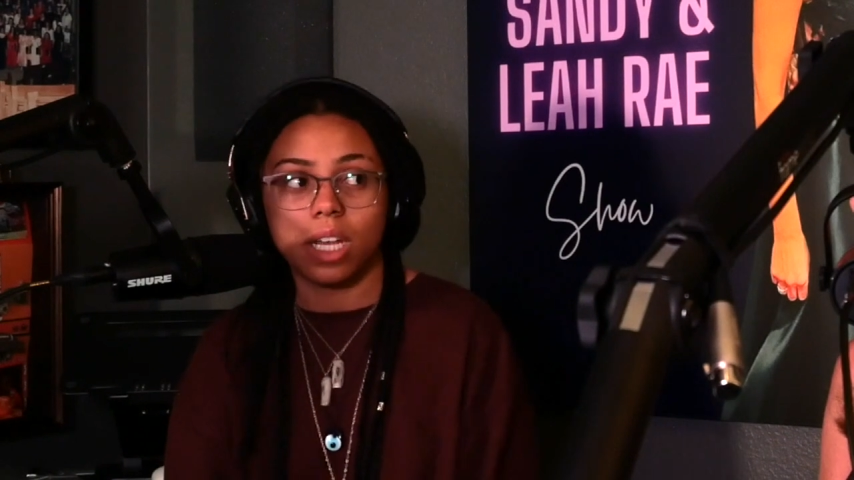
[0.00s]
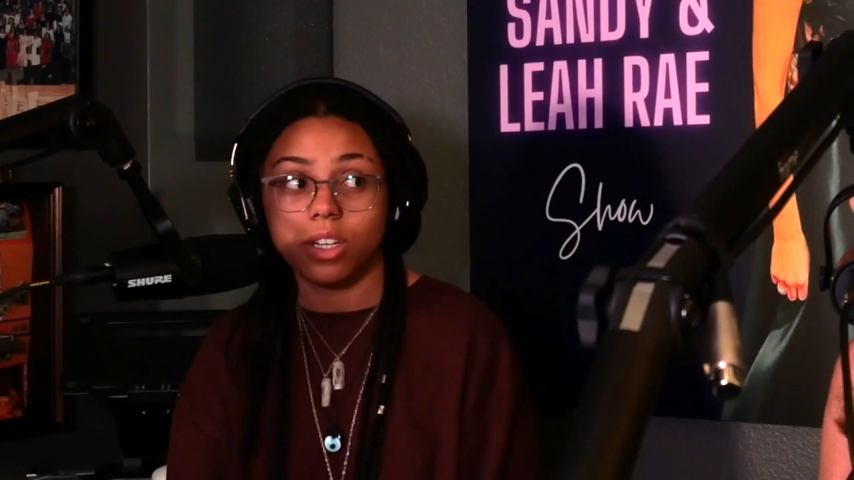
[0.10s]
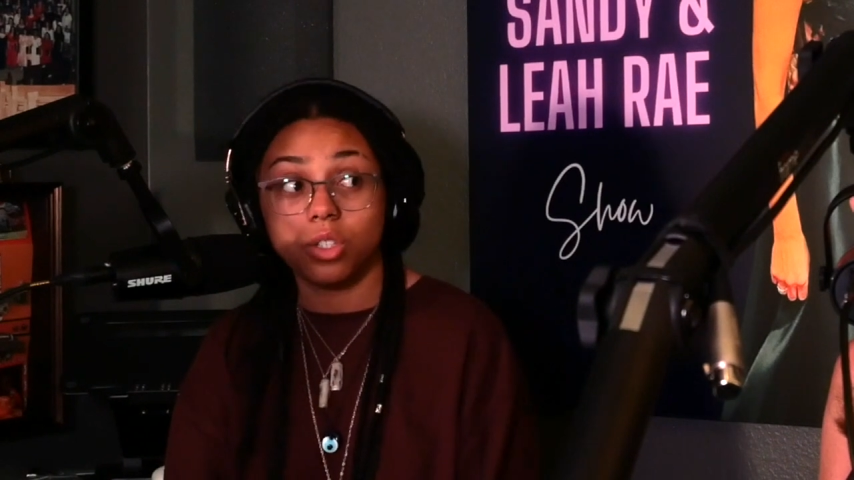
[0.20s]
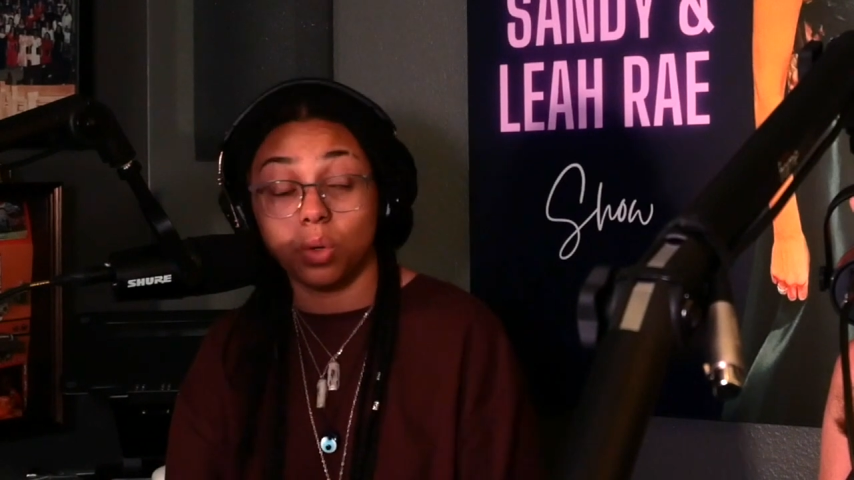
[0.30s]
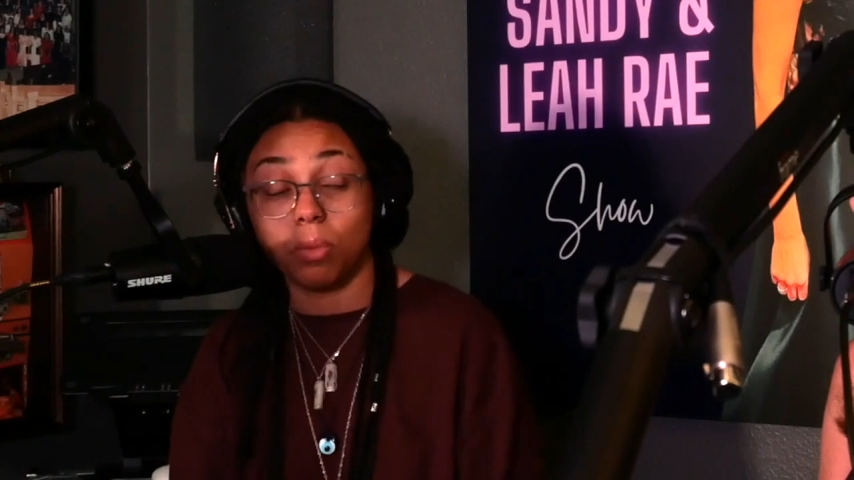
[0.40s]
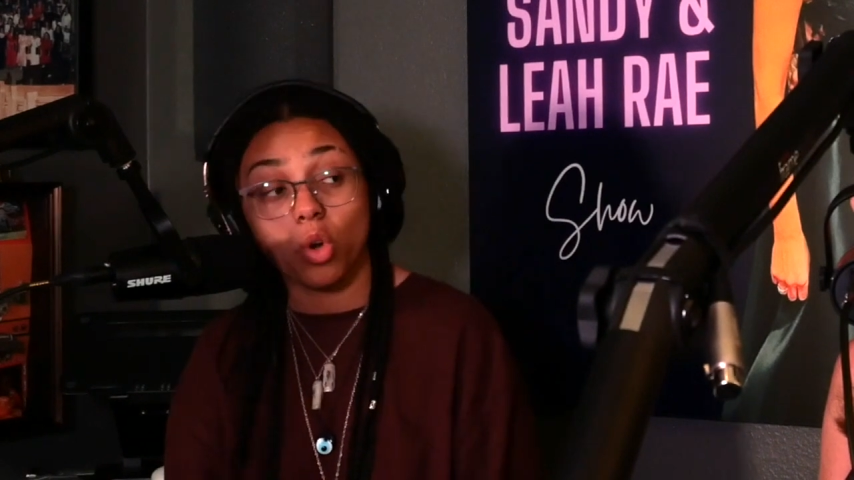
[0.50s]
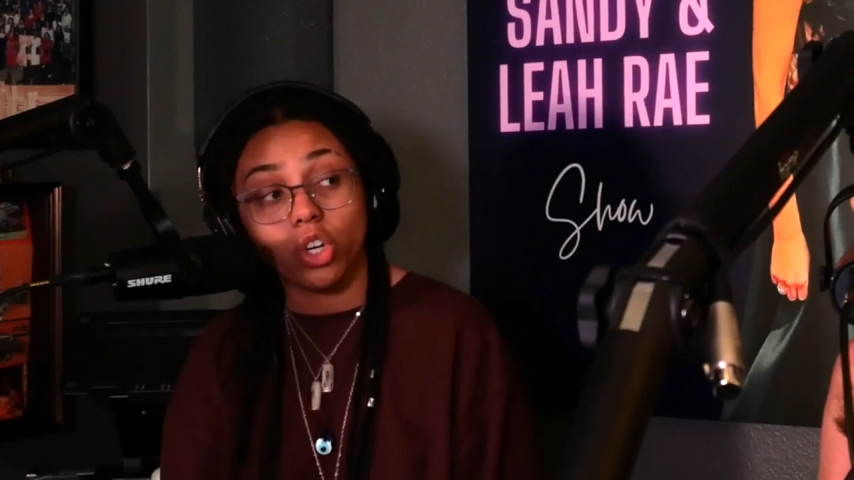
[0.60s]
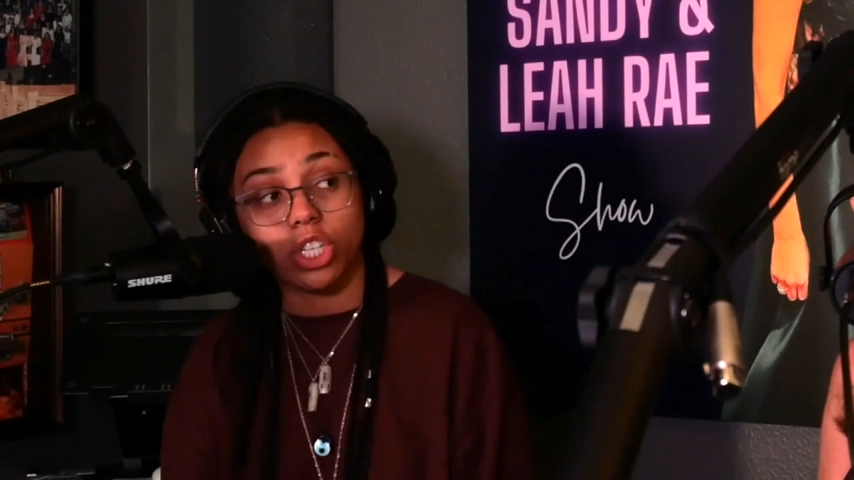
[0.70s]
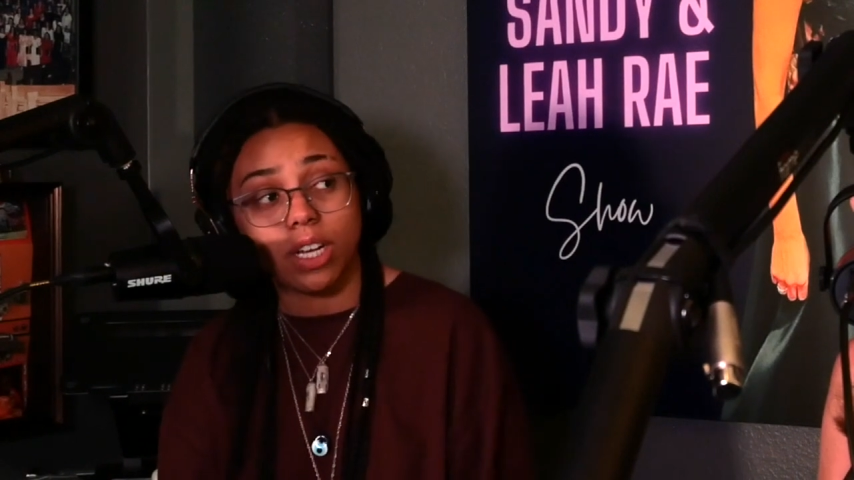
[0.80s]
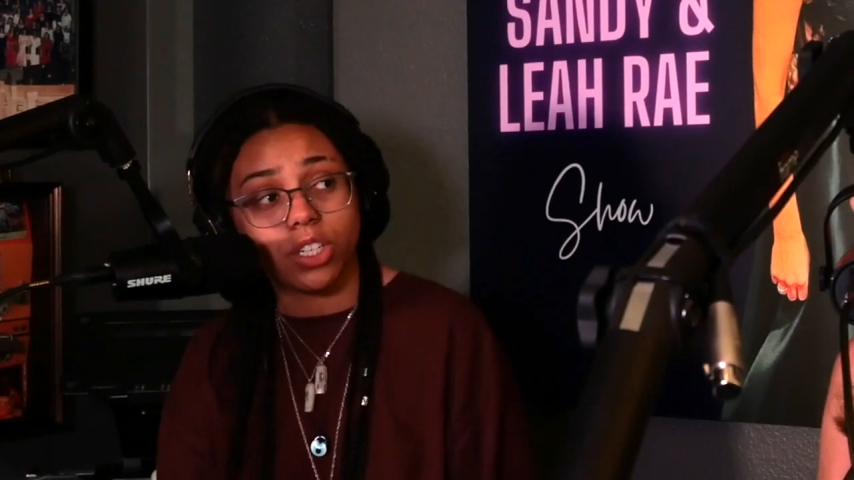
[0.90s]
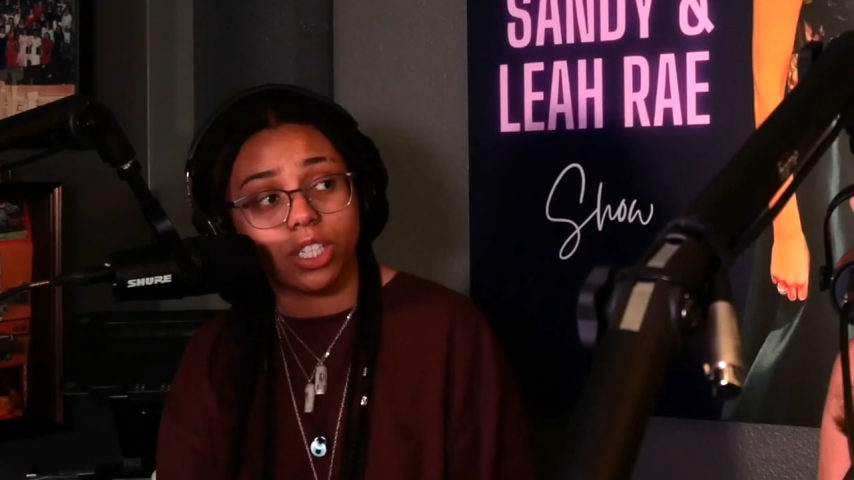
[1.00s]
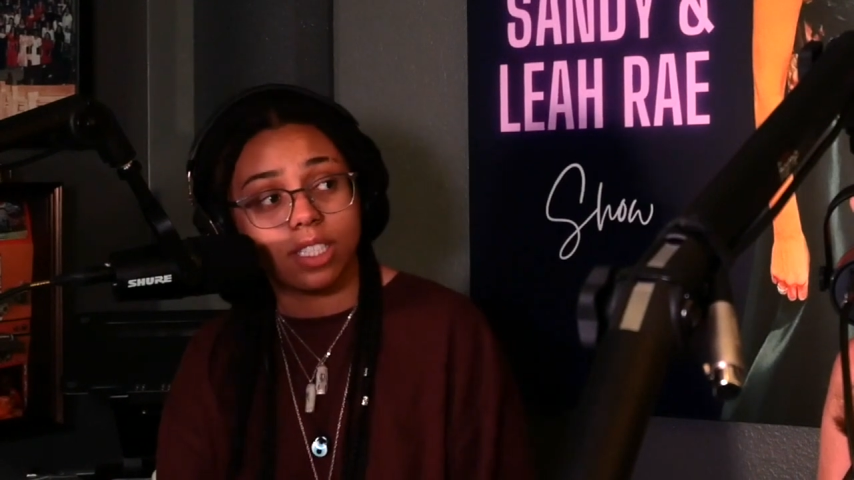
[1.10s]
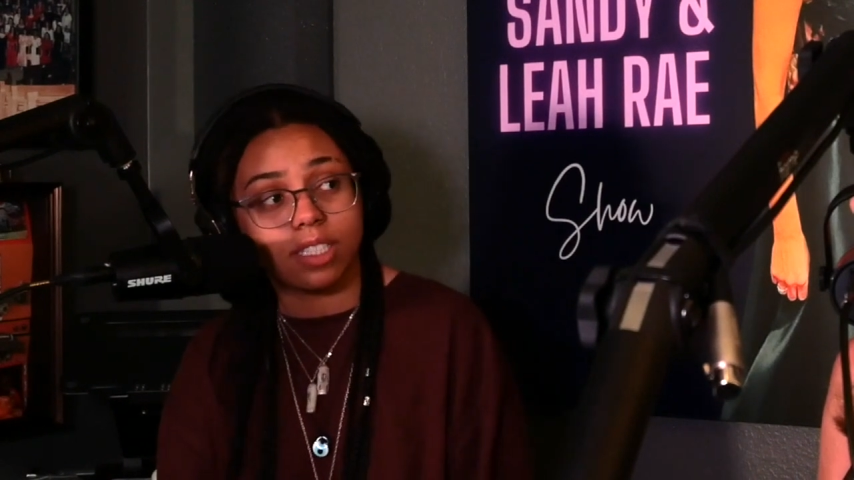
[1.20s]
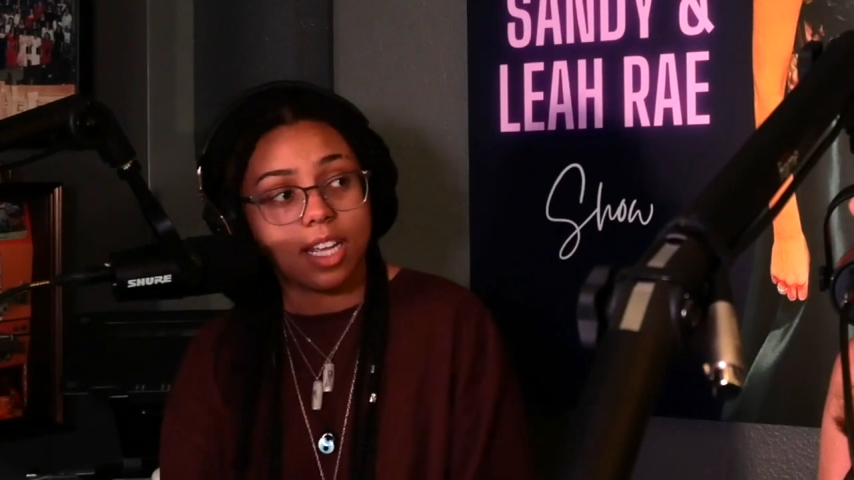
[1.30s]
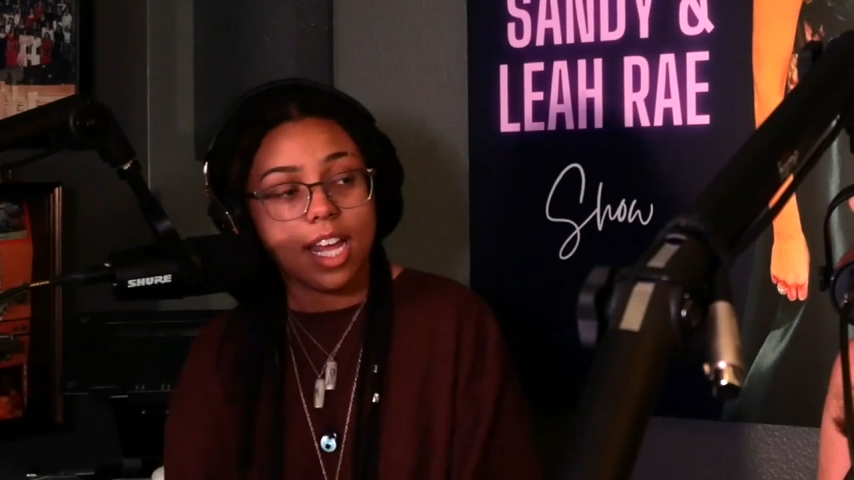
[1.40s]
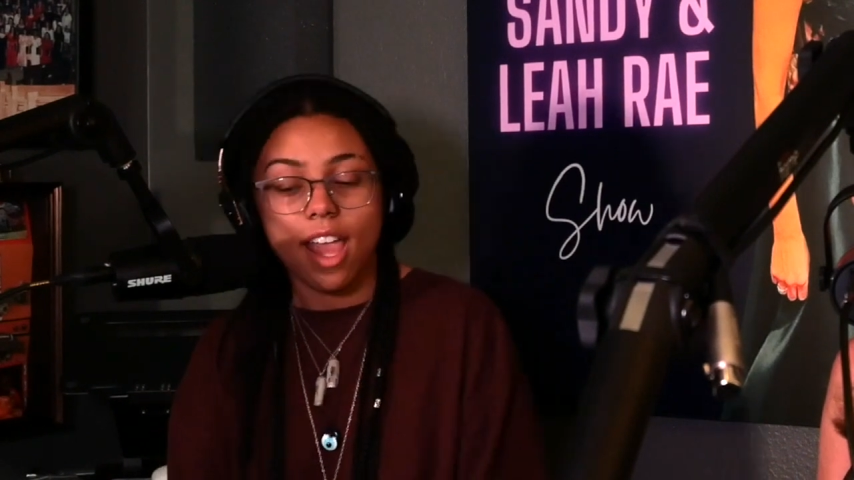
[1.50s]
like two or more genders.